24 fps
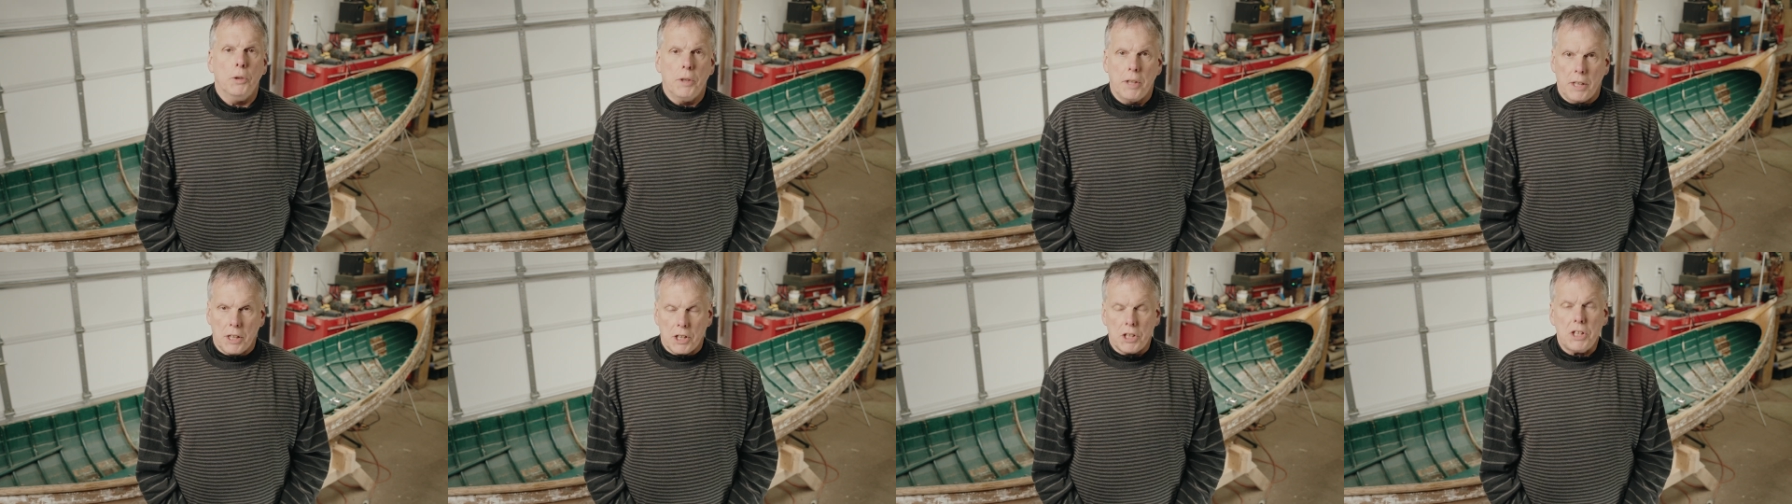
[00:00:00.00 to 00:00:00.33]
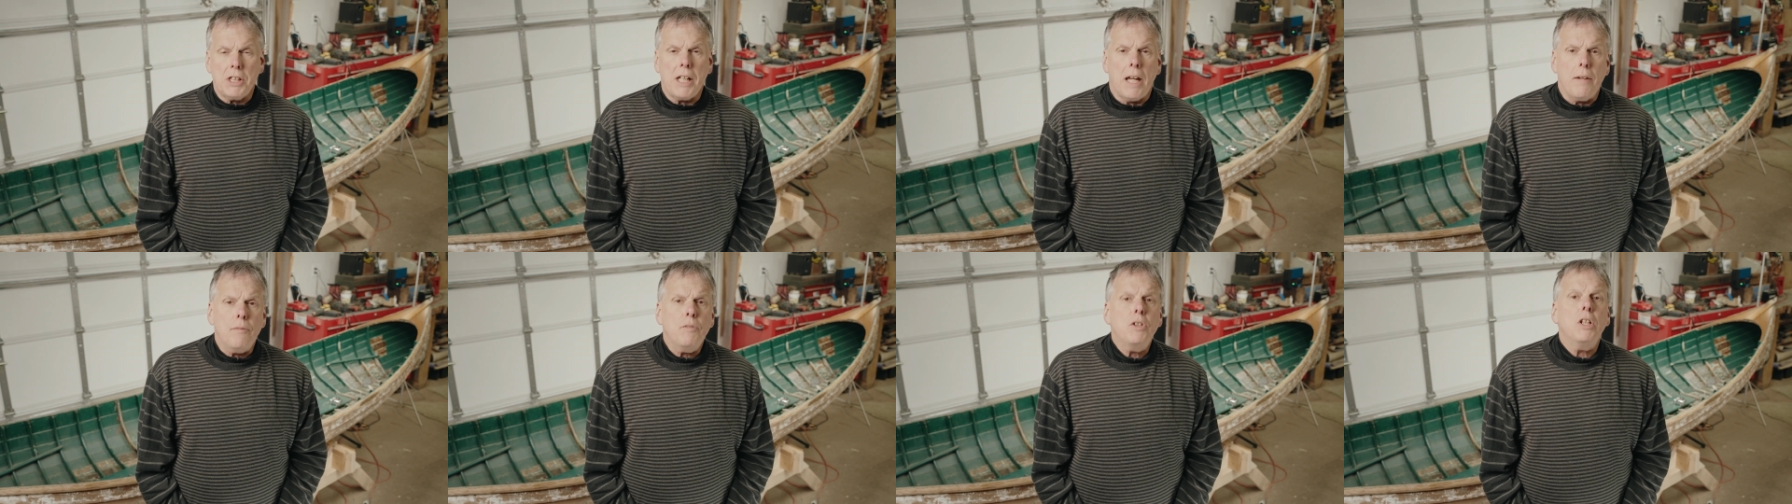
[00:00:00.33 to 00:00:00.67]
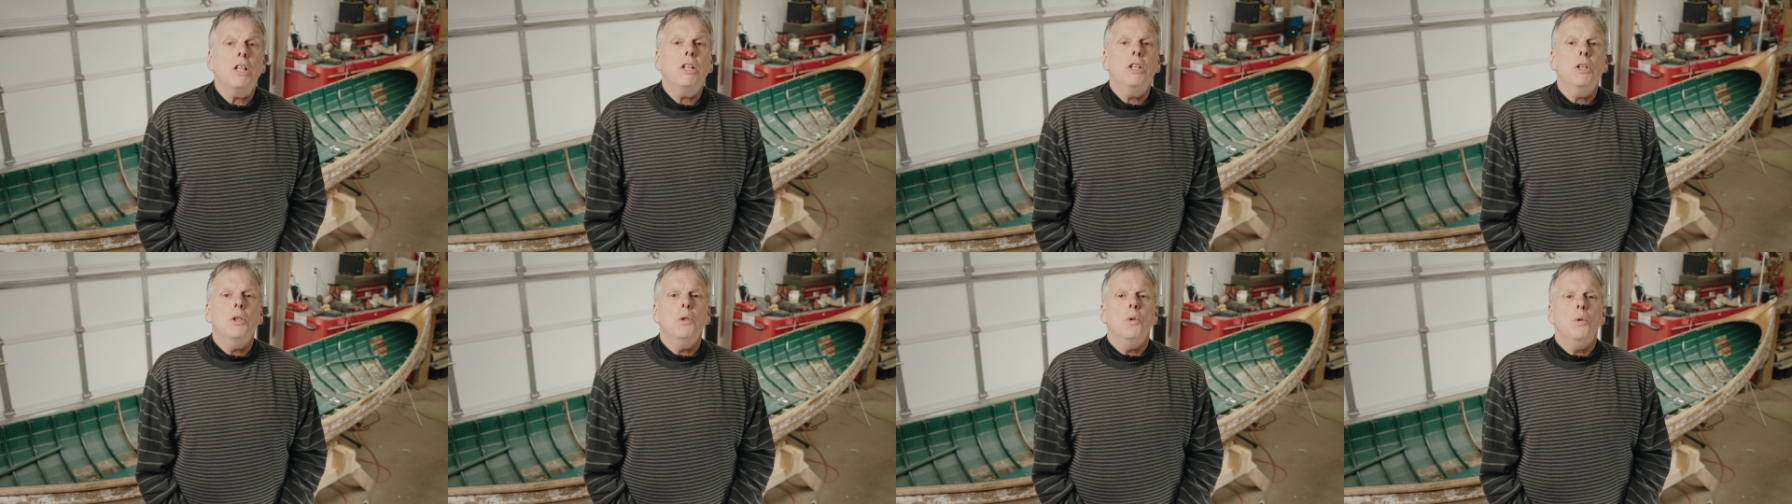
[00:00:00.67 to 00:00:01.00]
that it's safe to
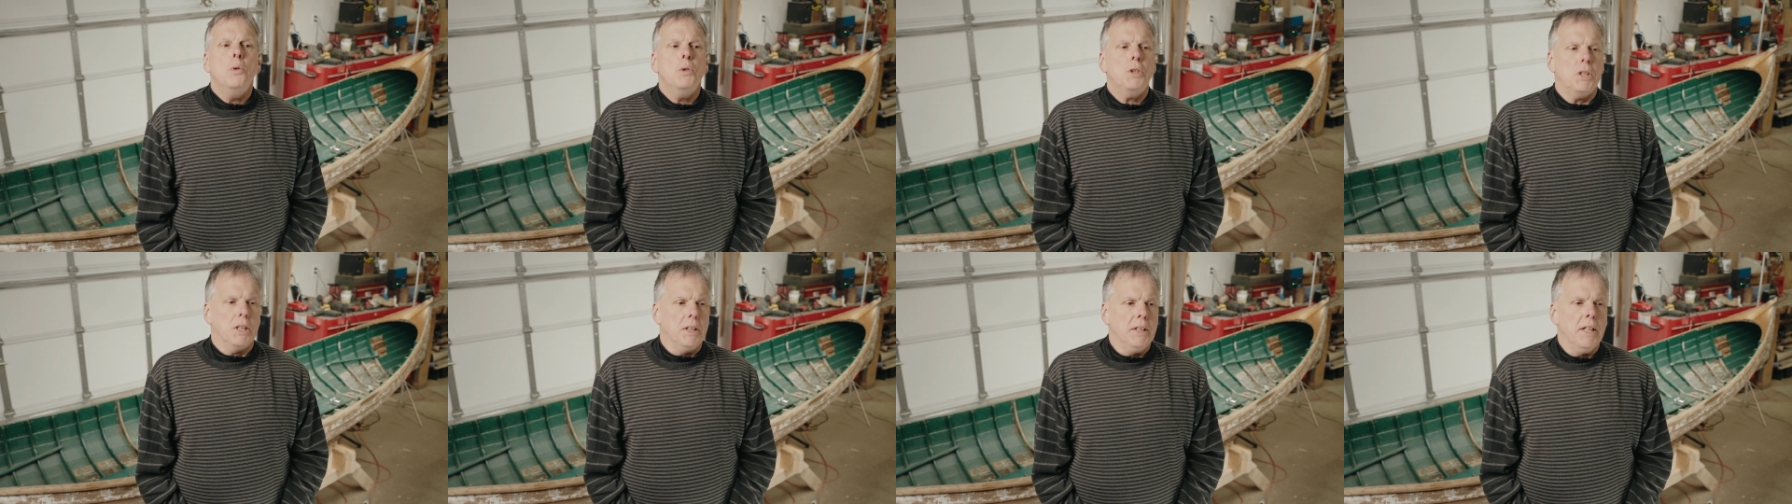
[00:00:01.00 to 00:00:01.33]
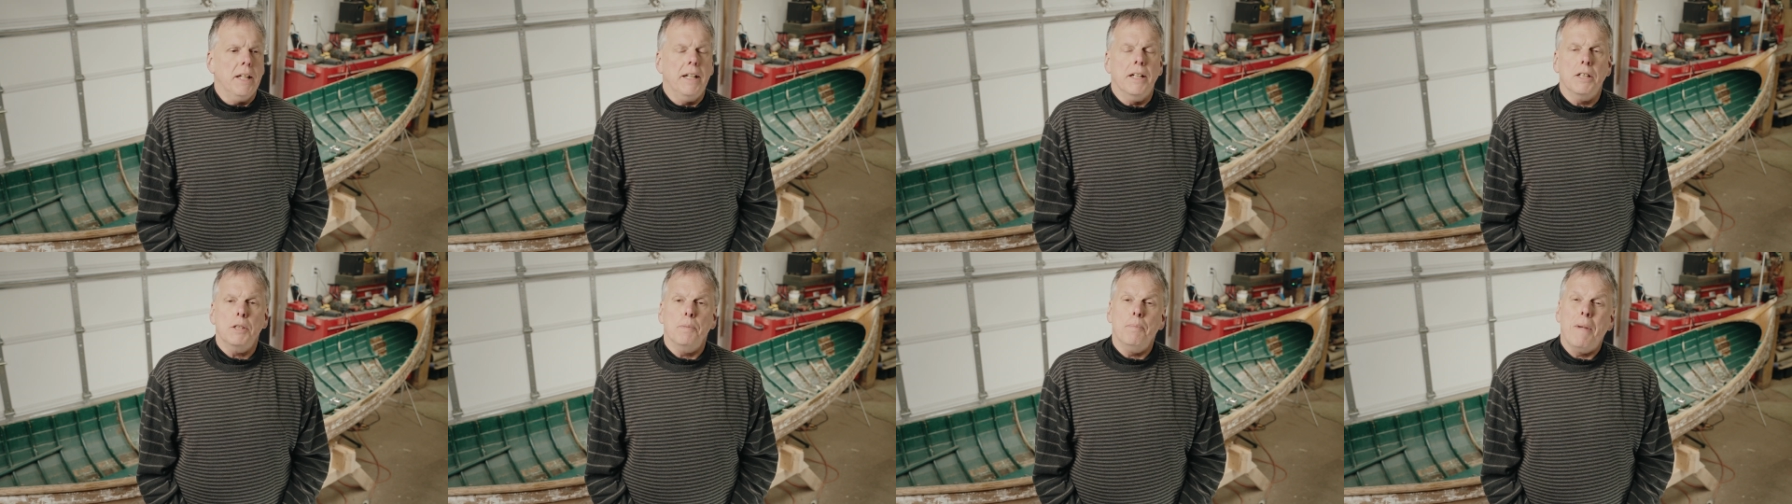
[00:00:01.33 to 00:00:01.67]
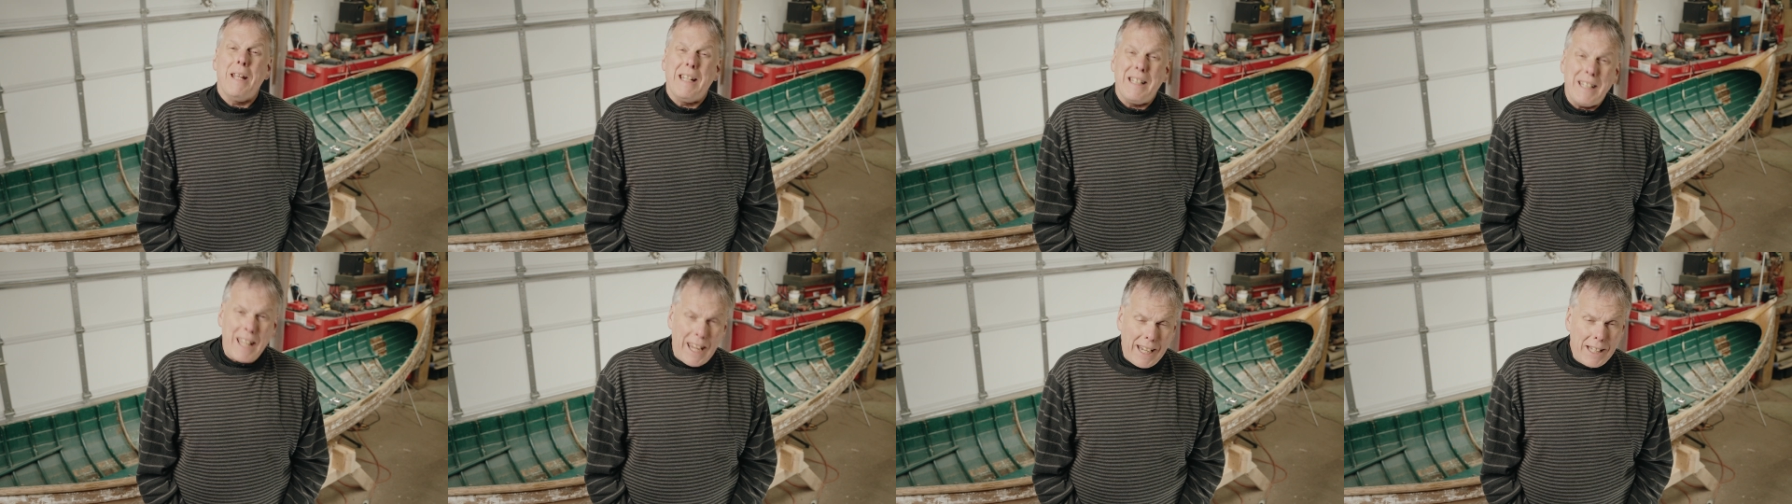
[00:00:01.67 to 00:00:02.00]
use and that it's
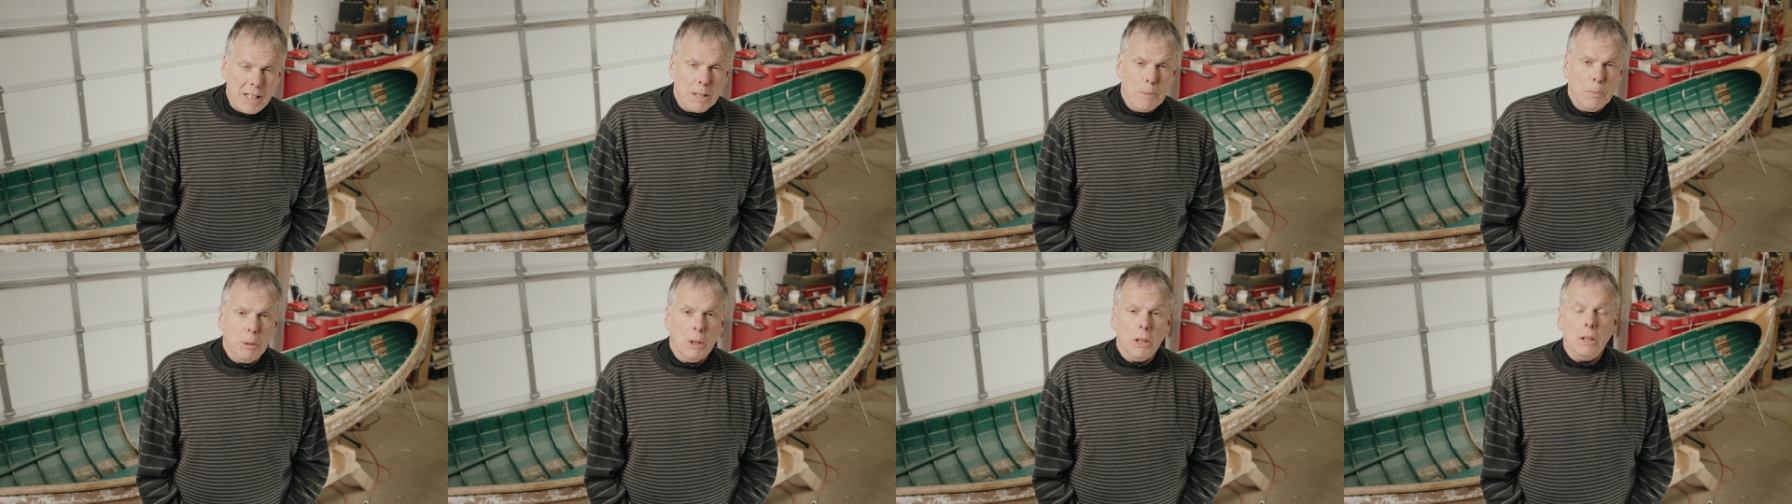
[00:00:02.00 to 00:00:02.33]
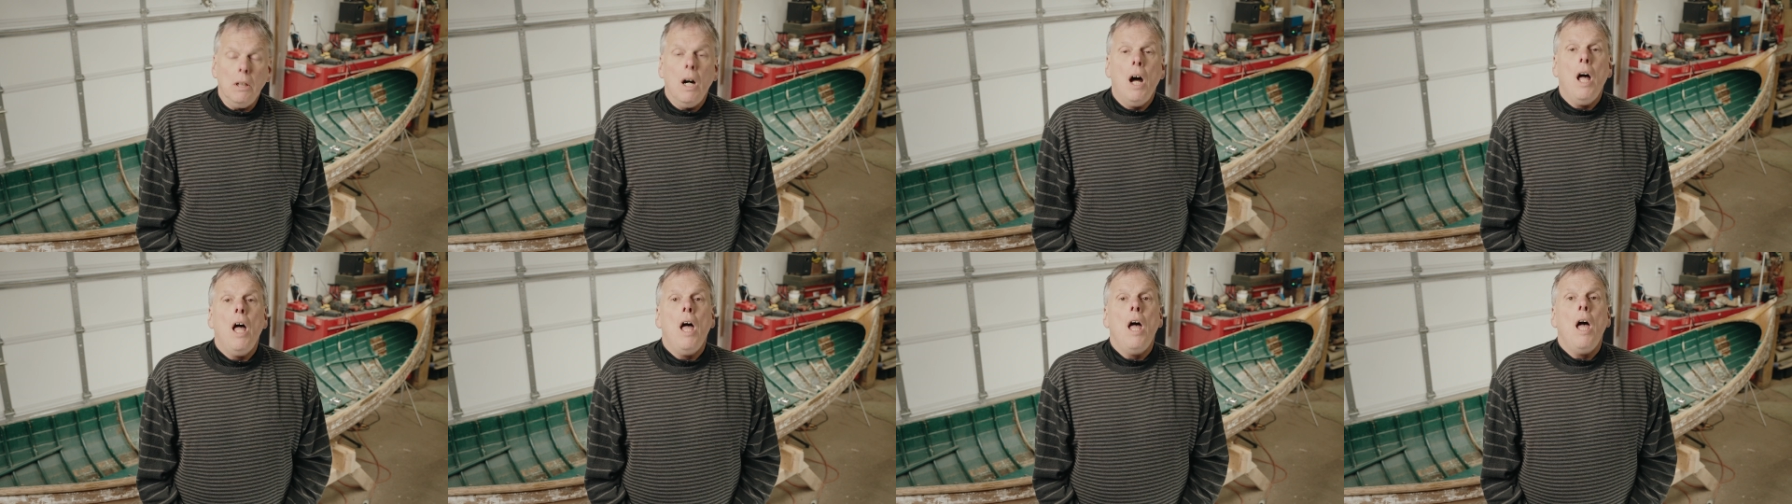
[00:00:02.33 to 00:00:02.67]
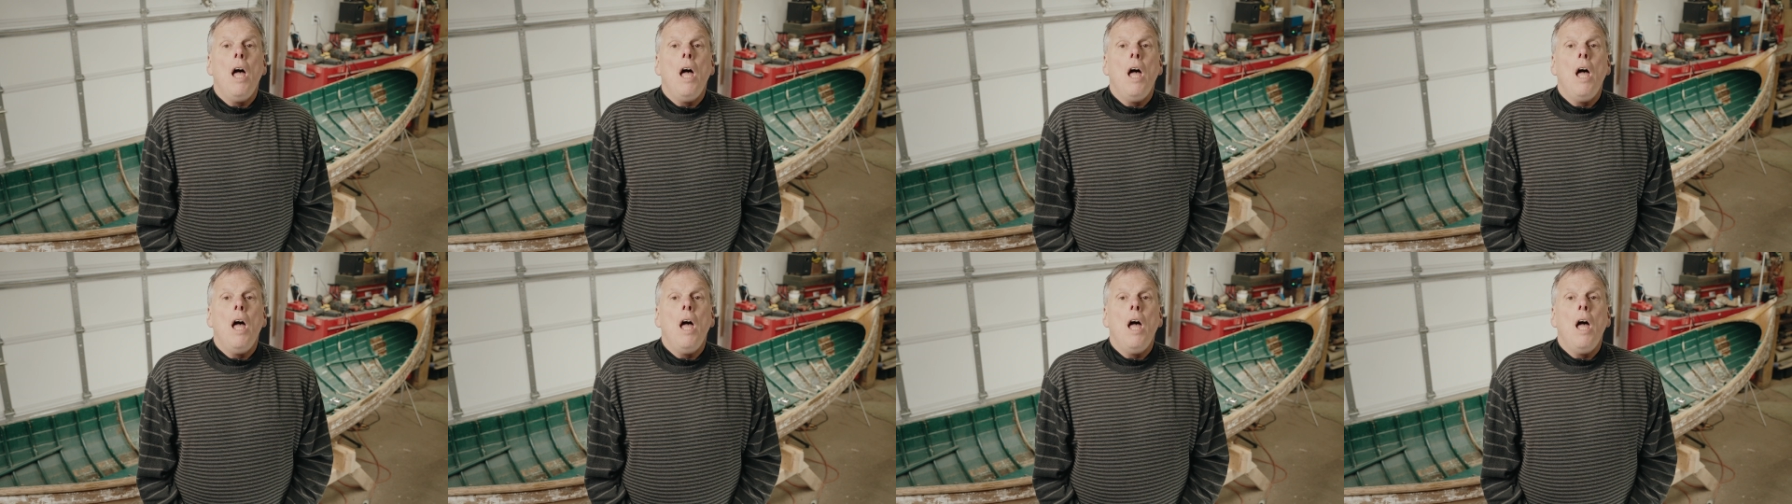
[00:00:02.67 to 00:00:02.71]
maintainable.